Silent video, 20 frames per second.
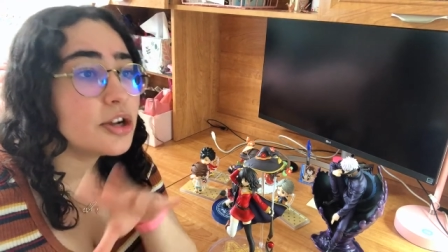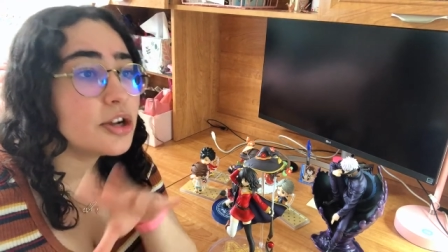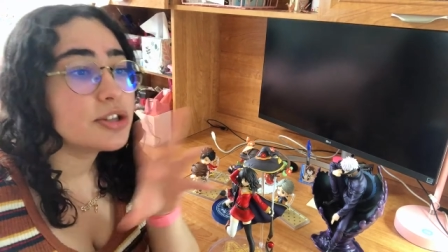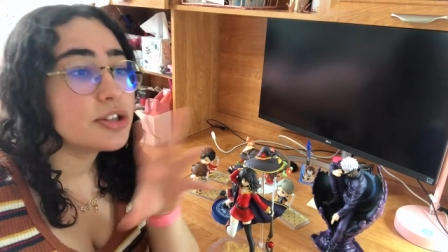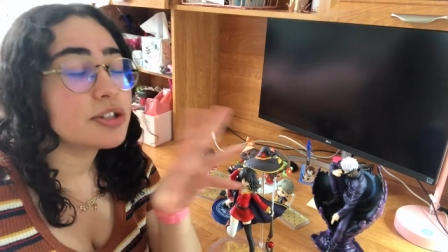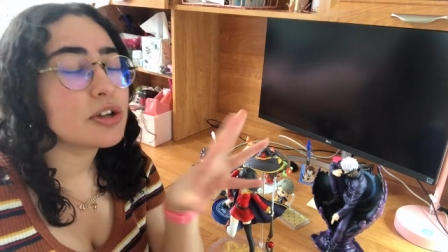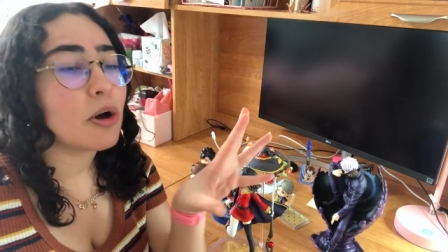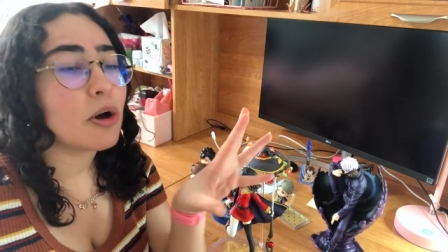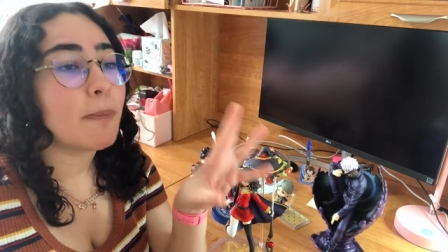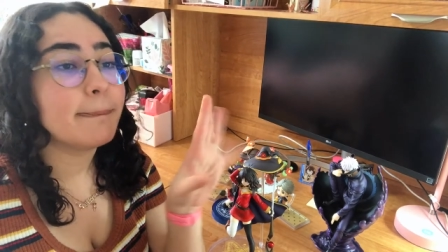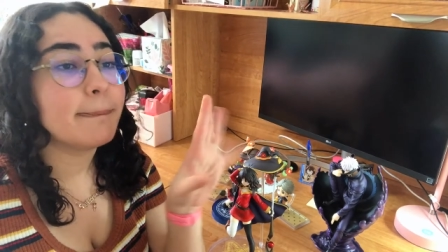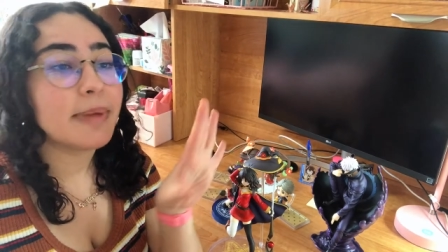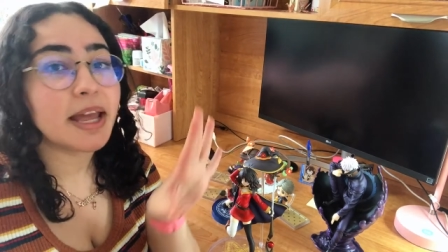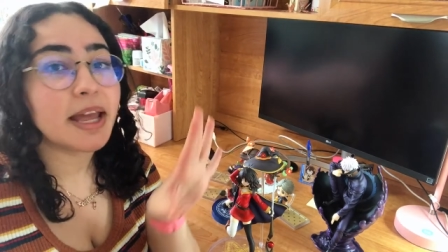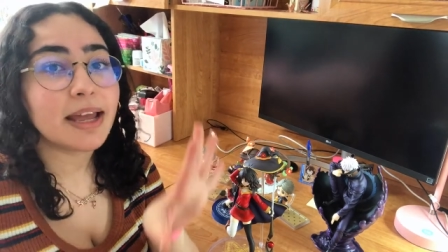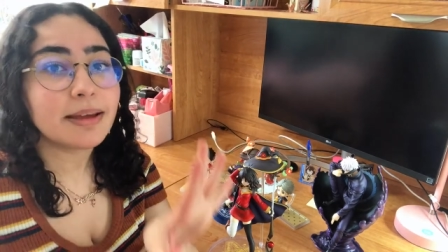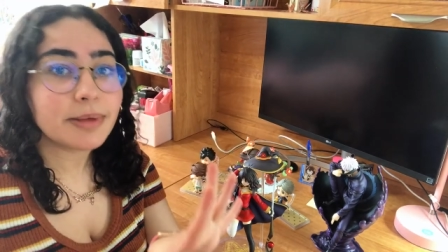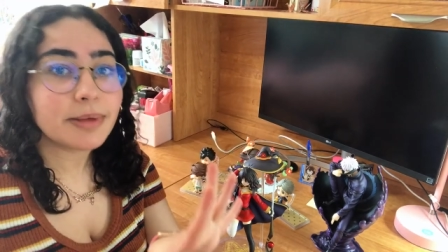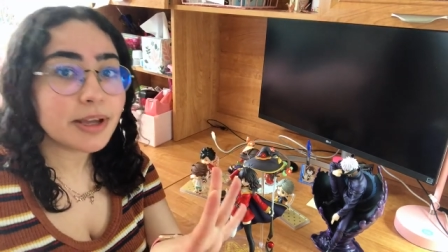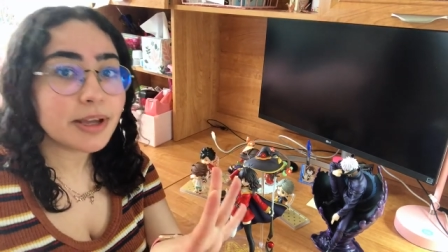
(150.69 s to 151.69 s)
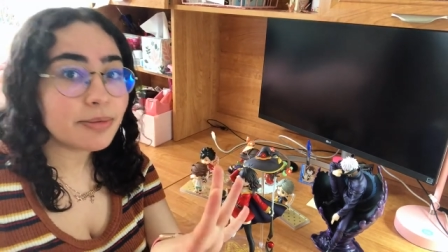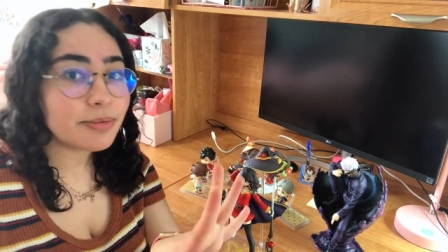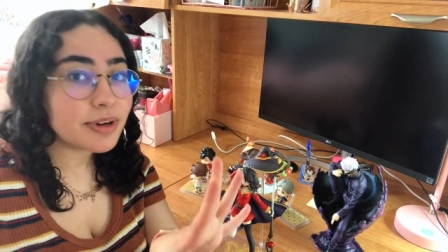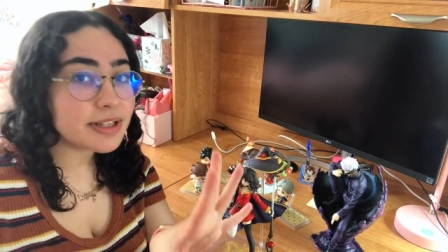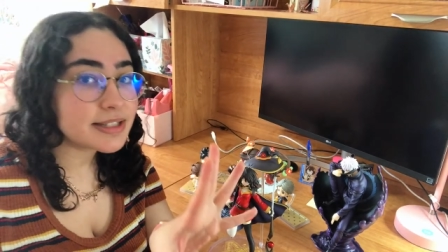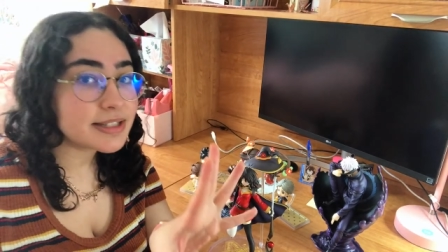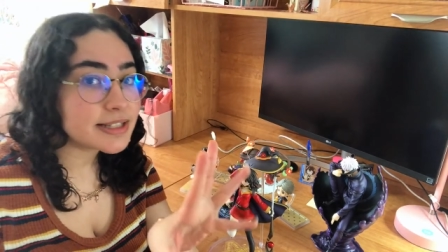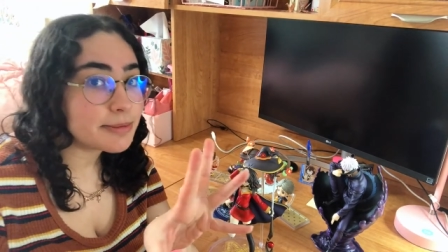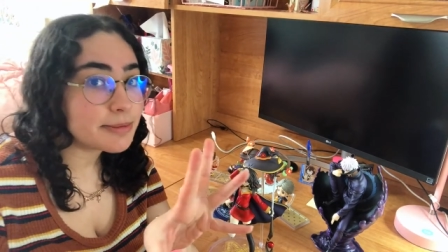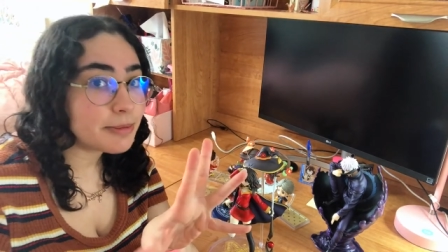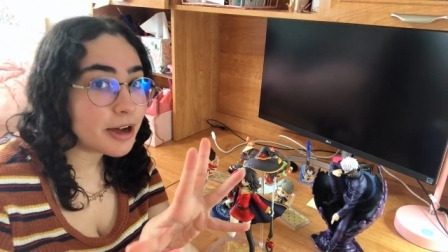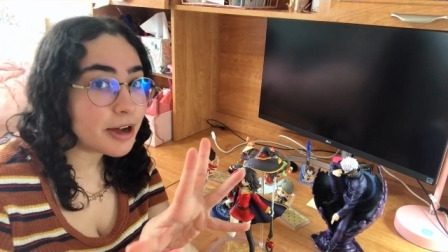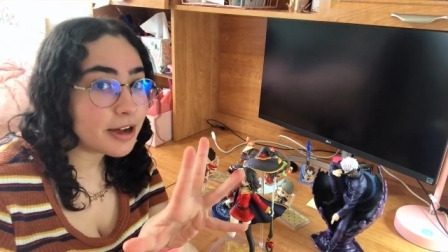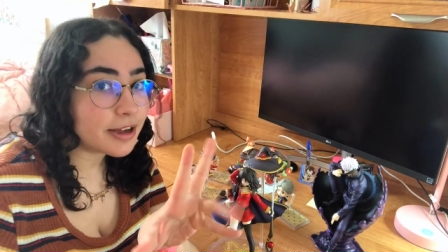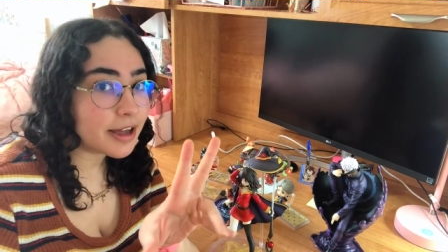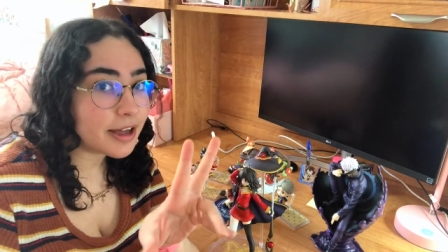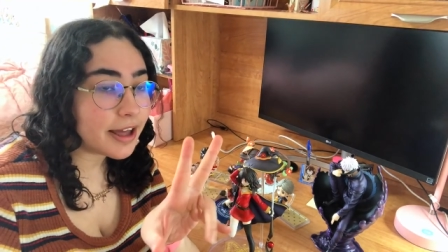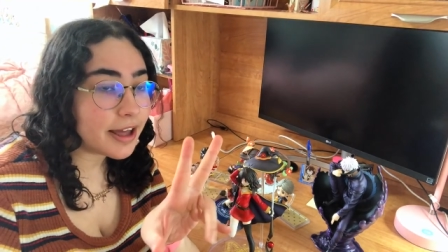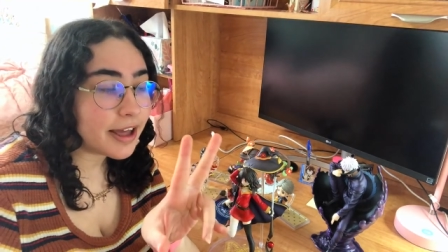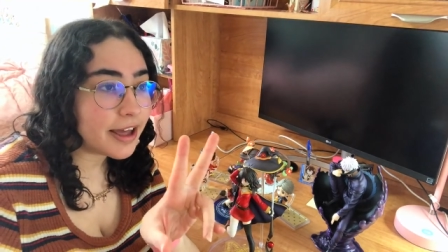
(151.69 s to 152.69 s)
so maybe once the
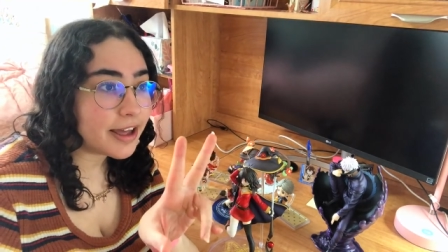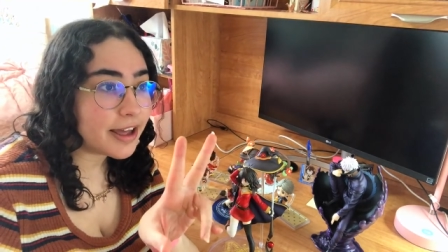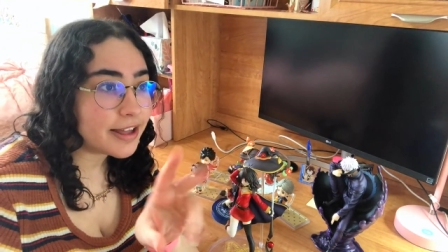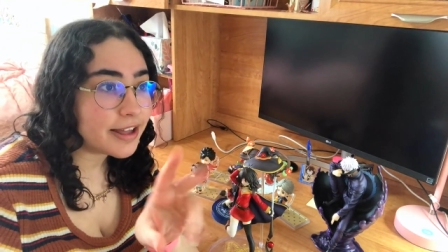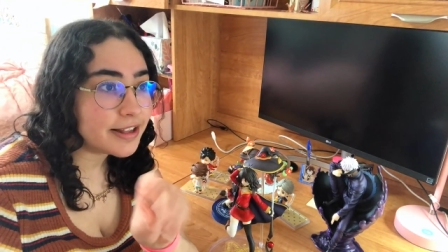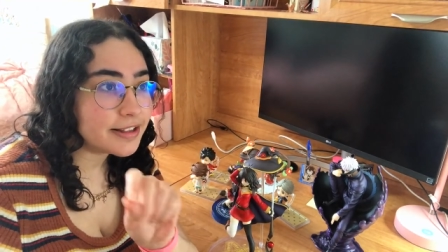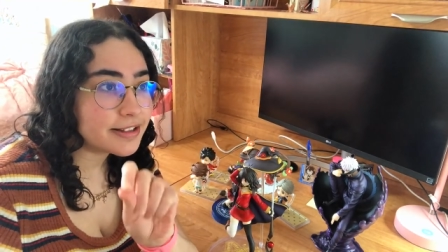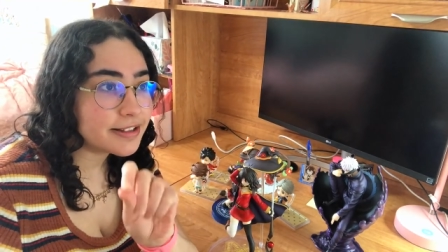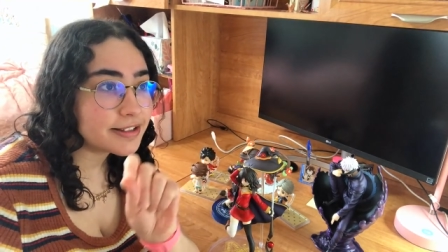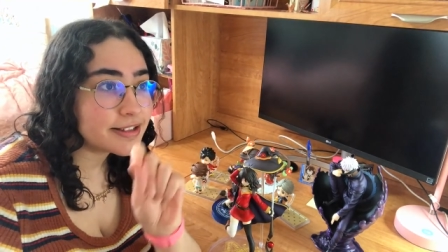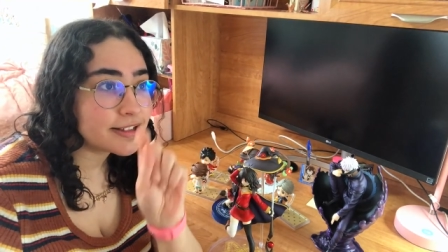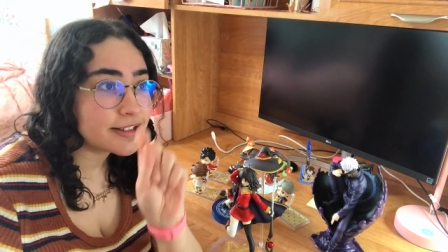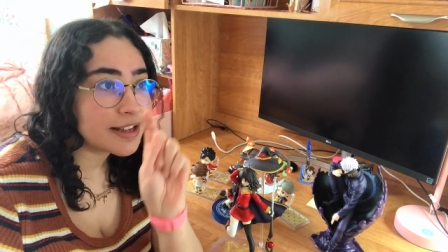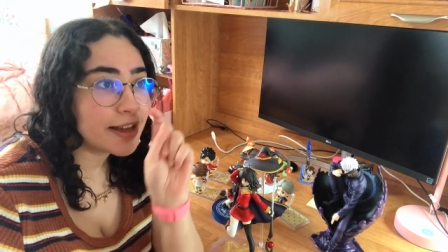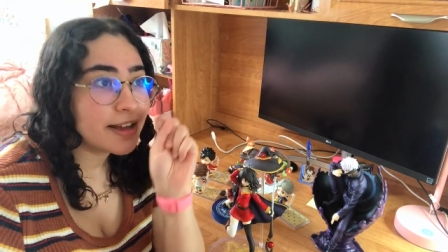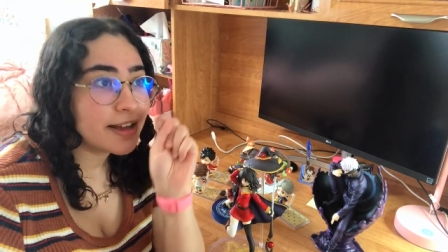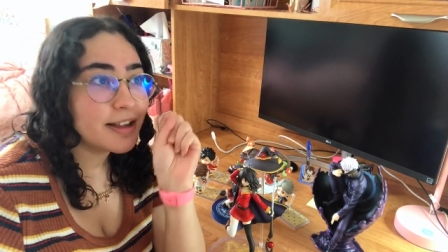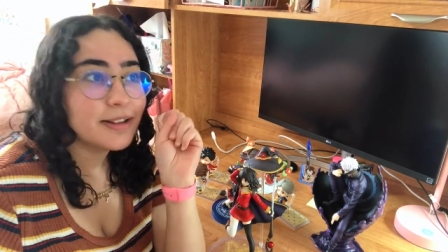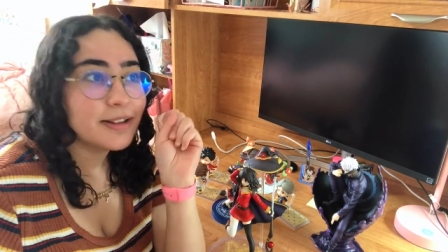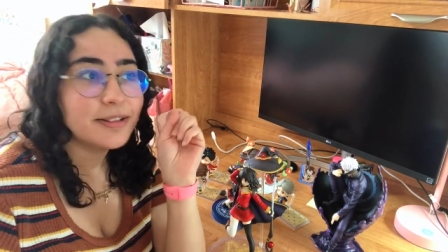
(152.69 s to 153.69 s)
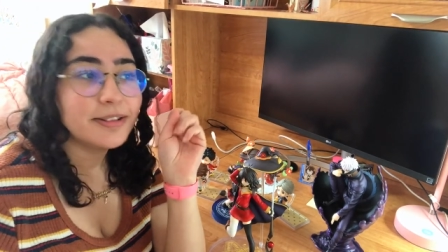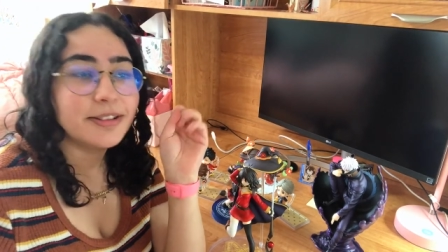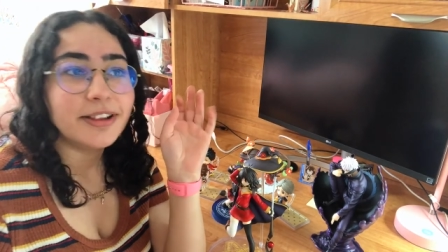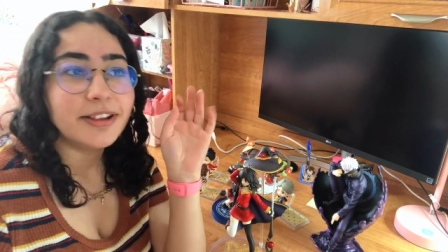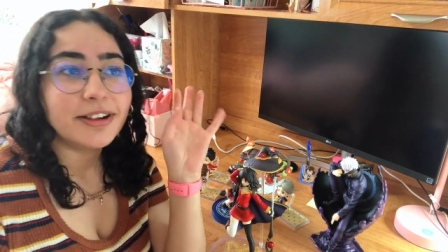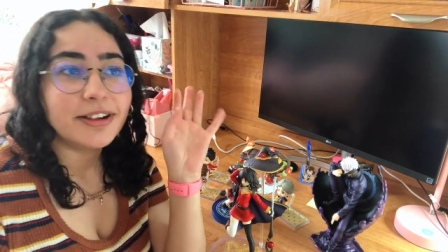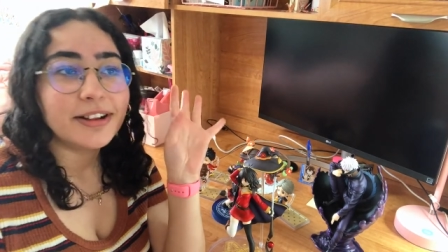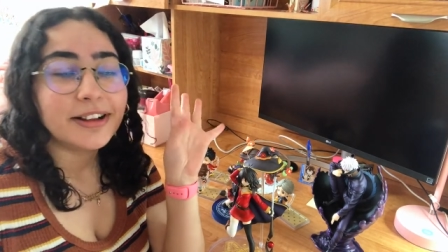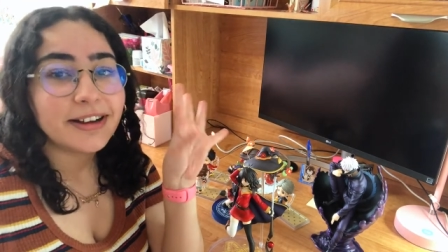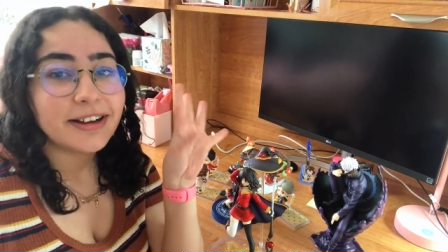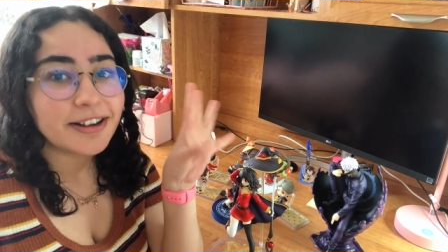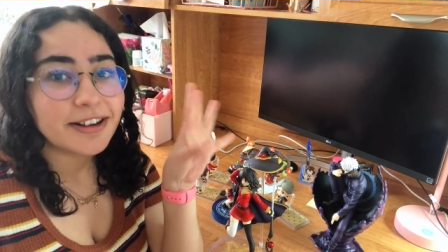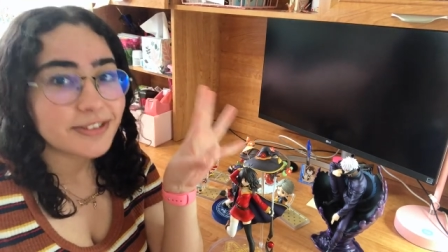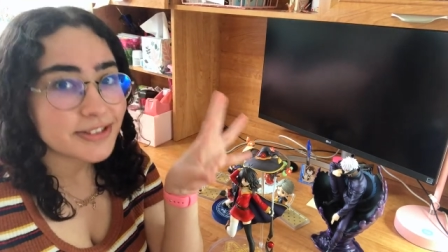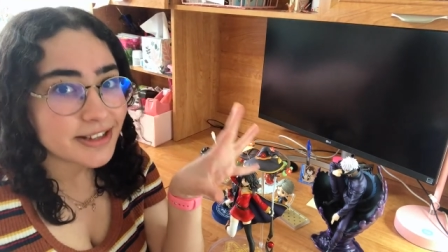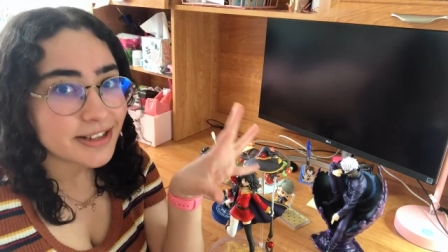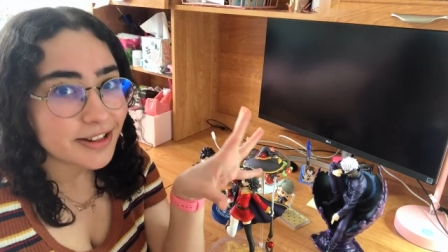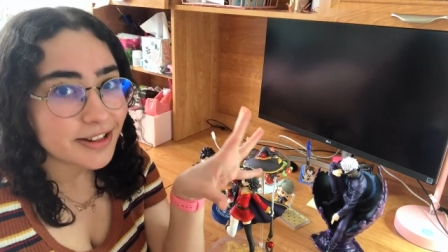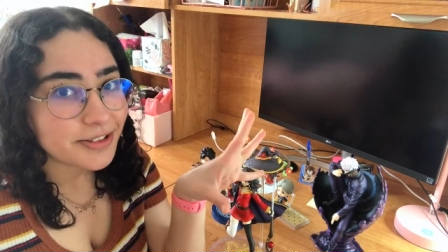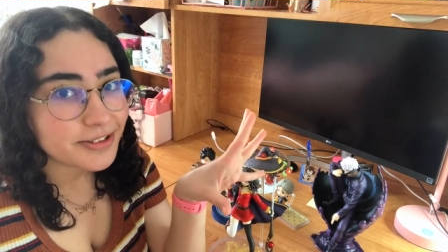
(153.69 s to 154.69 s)
manga ends, they'll
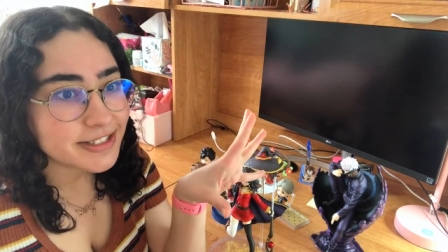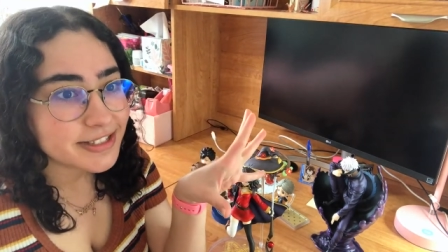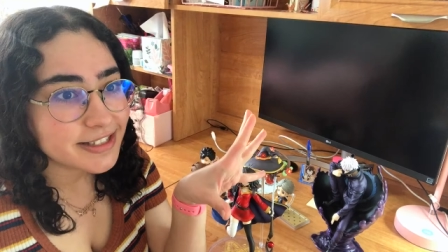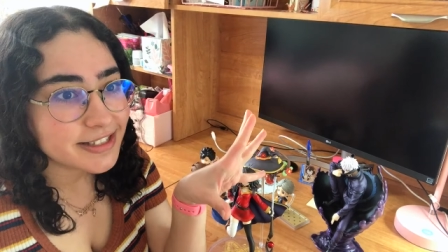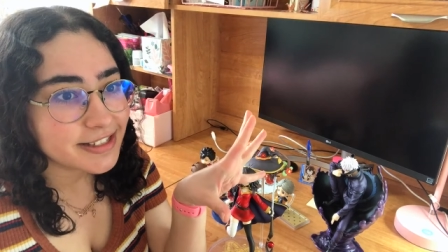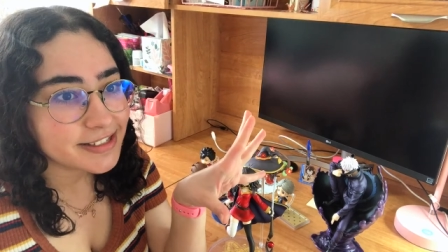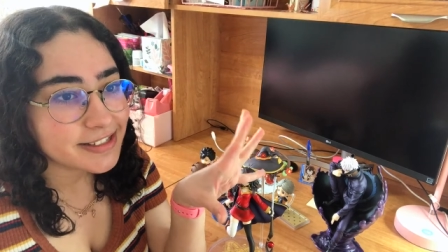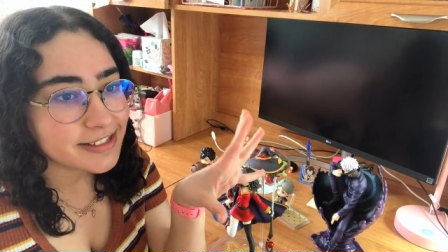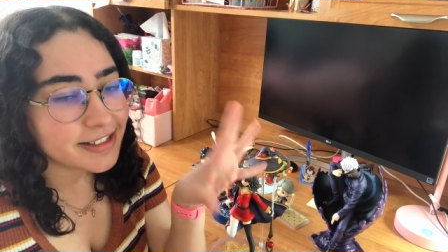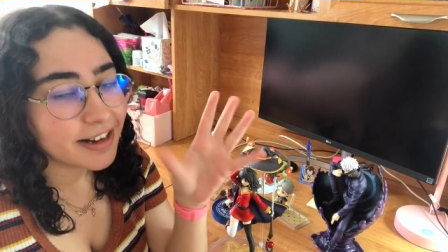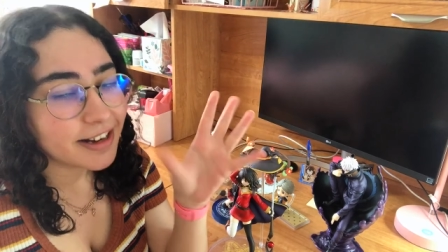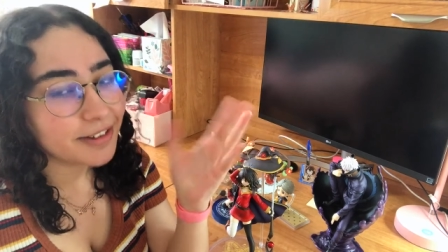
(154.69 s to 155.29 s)
announce another season.